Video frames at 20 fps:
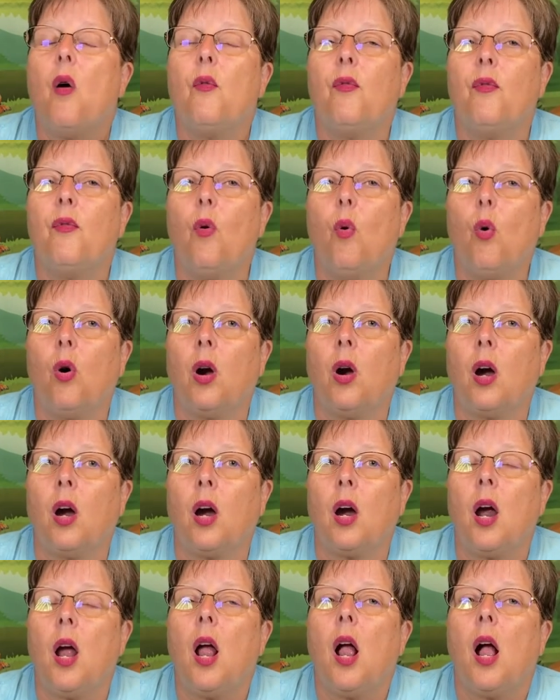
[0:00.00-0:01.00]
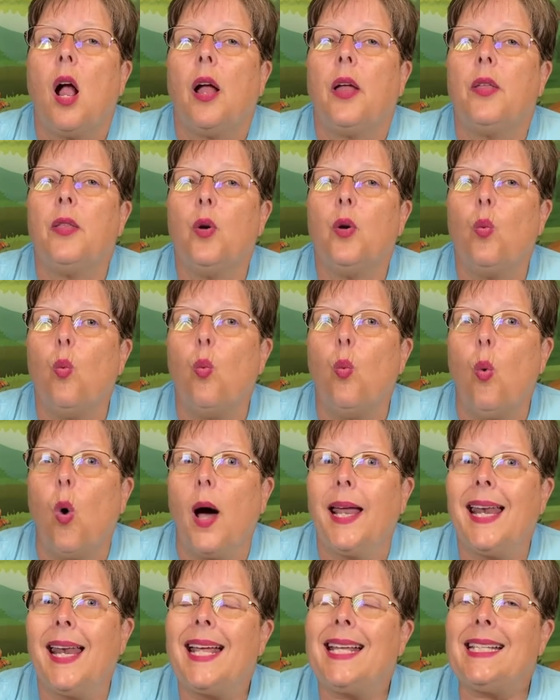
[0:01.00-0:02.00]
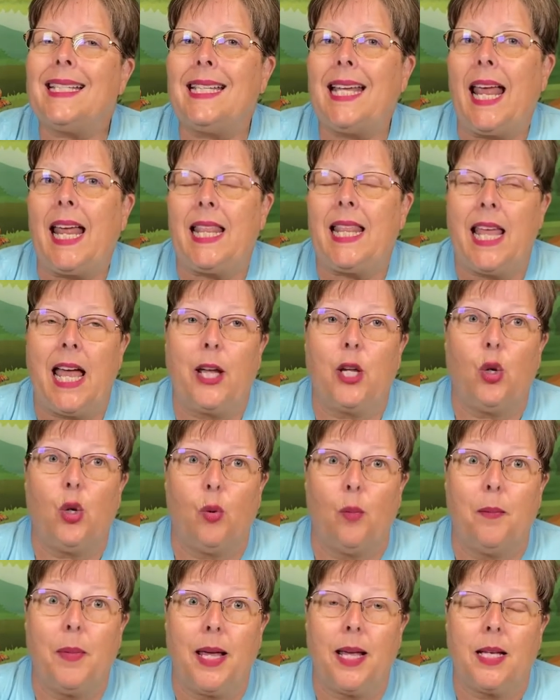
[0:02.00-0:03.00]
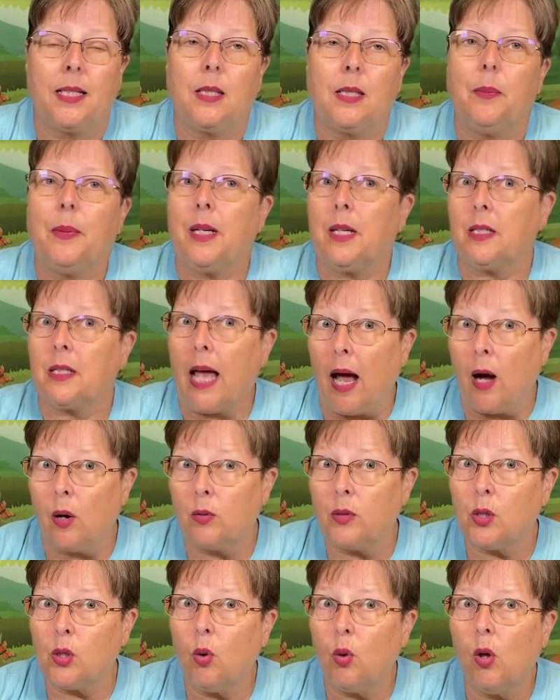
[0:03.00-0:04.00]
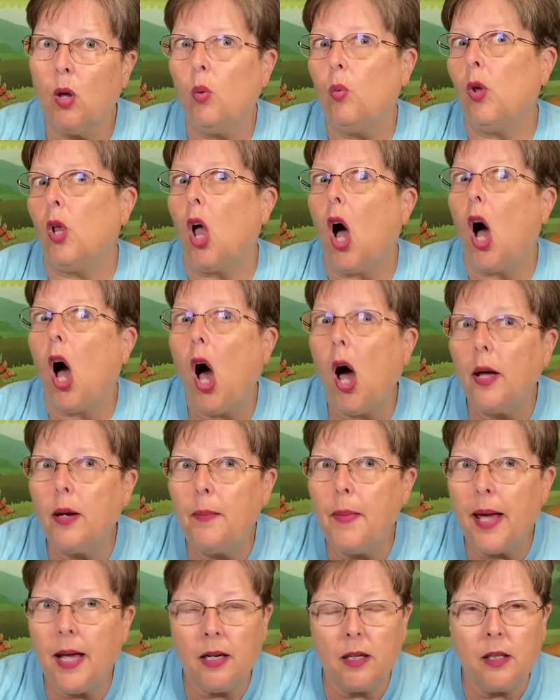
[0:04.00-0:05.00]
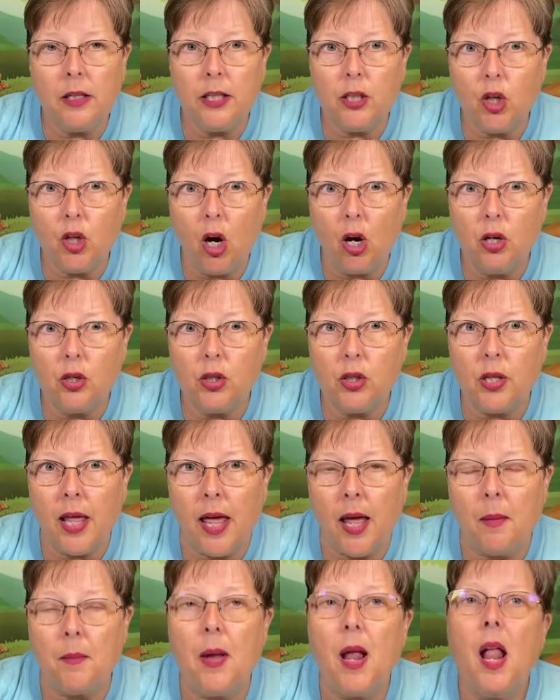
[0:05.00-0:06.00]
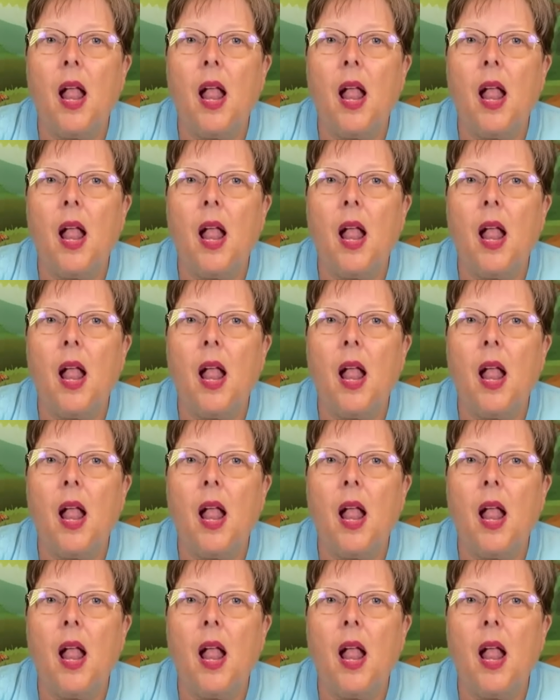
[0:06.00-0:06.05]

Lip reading: for the 1 day that you missed, because Outschool will automatically charge them